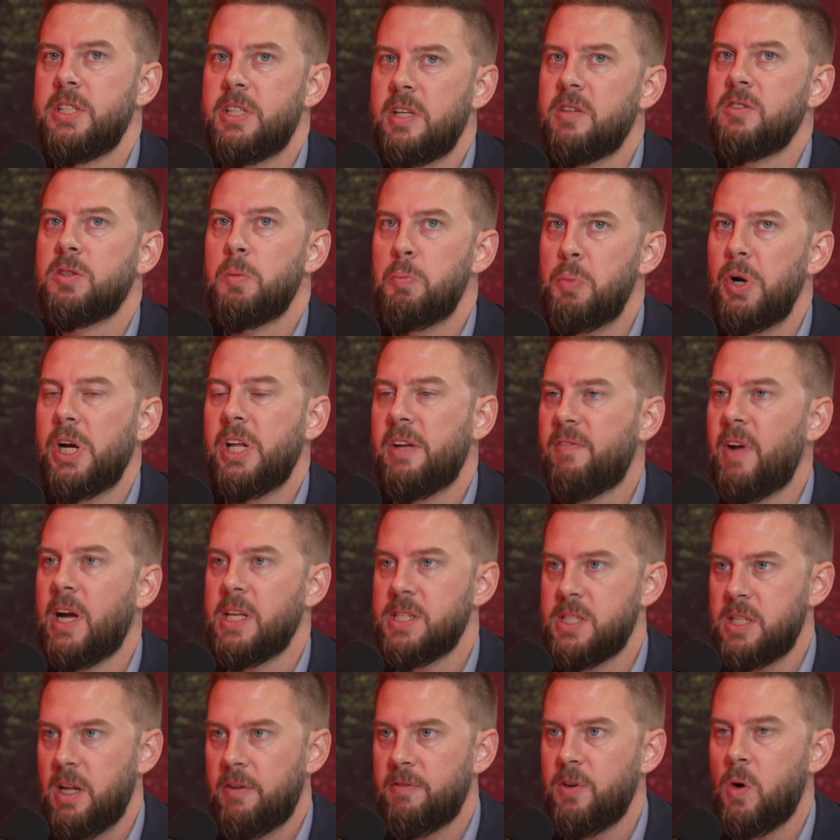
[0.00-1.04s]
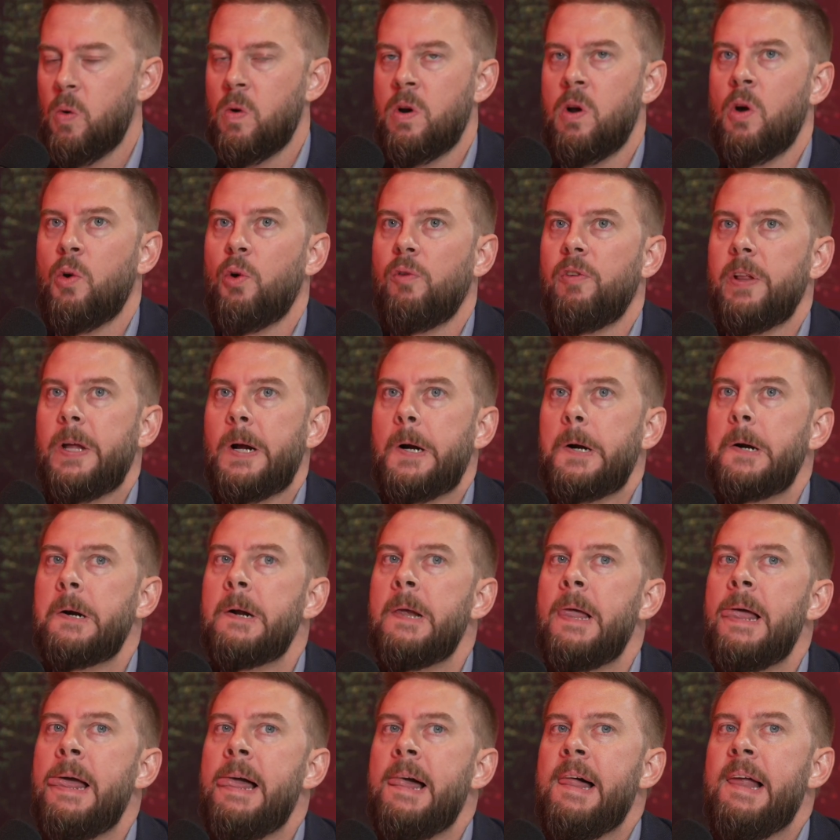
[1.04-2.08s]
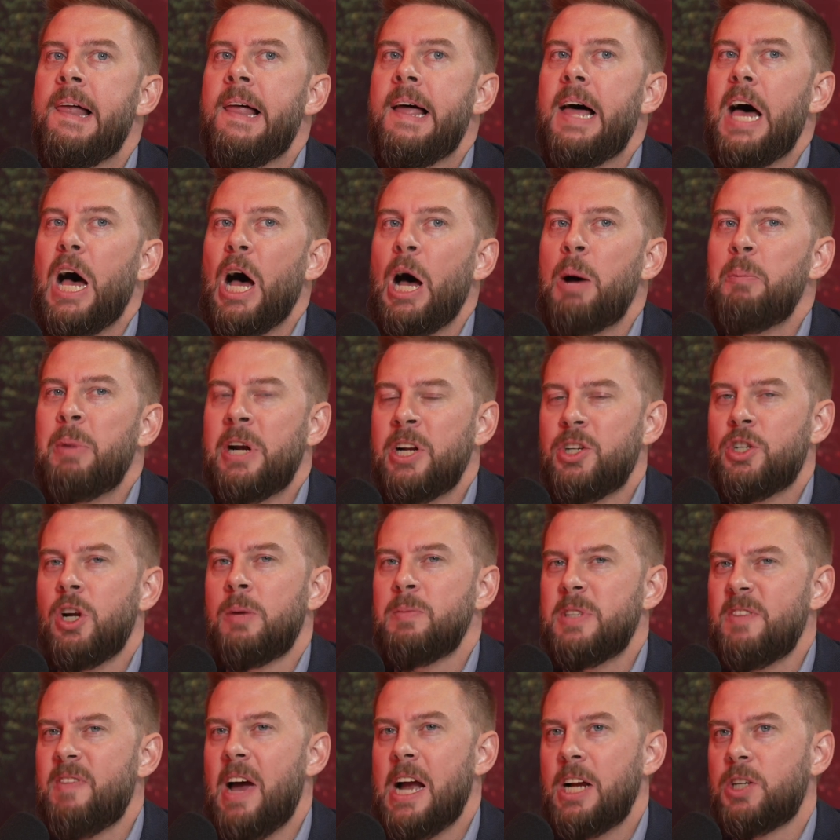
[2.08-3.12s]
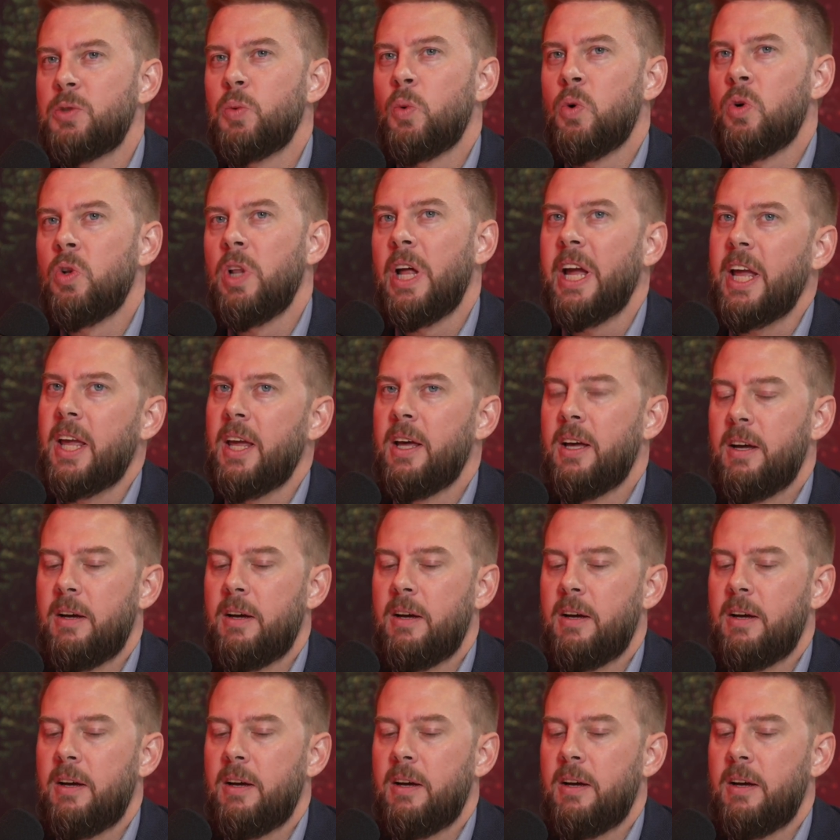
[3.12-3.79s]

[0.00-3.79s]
There's some pretty advanced stuff going on over there. But in terms of actual, like,